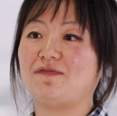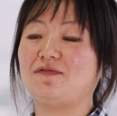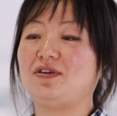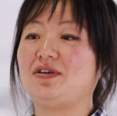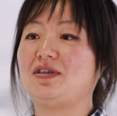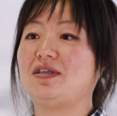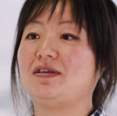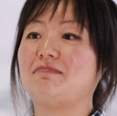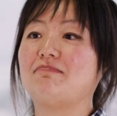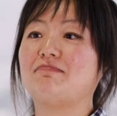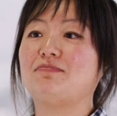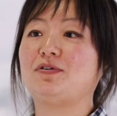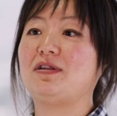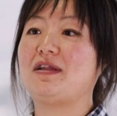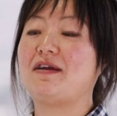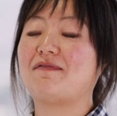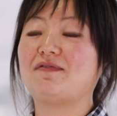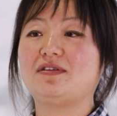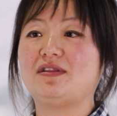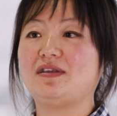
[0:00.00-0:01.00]
if we can
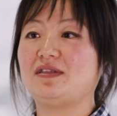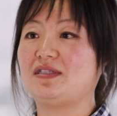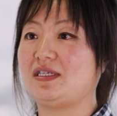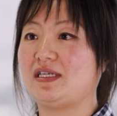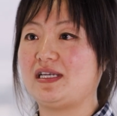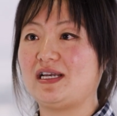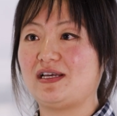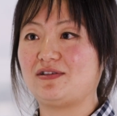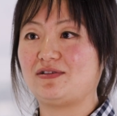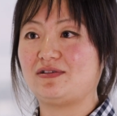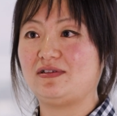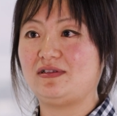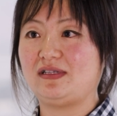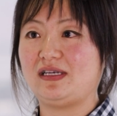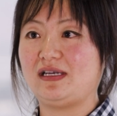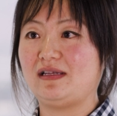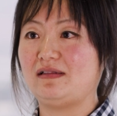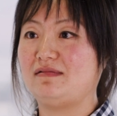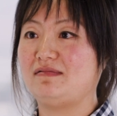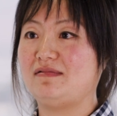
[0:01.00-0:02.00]
put everything together,
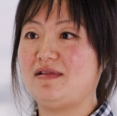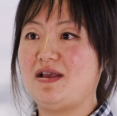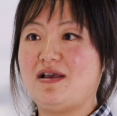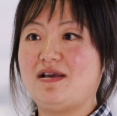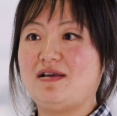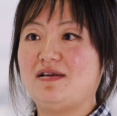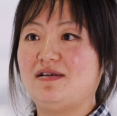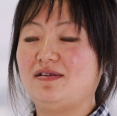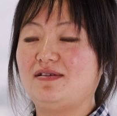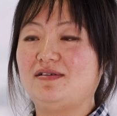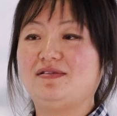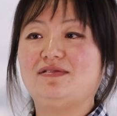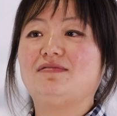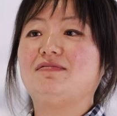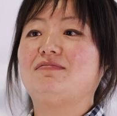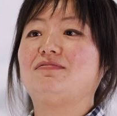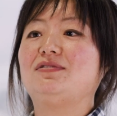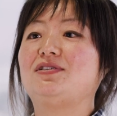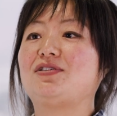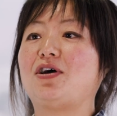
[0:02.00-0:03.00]
then
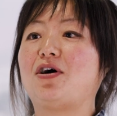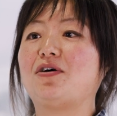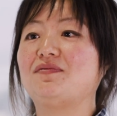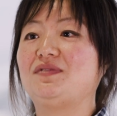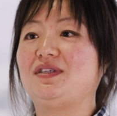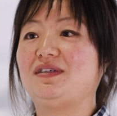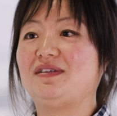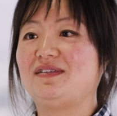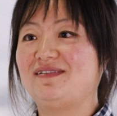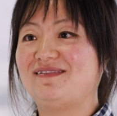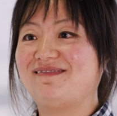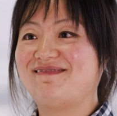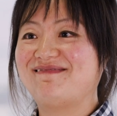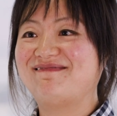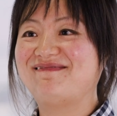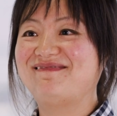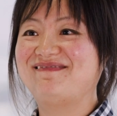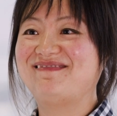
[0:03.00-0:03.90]
we solved it.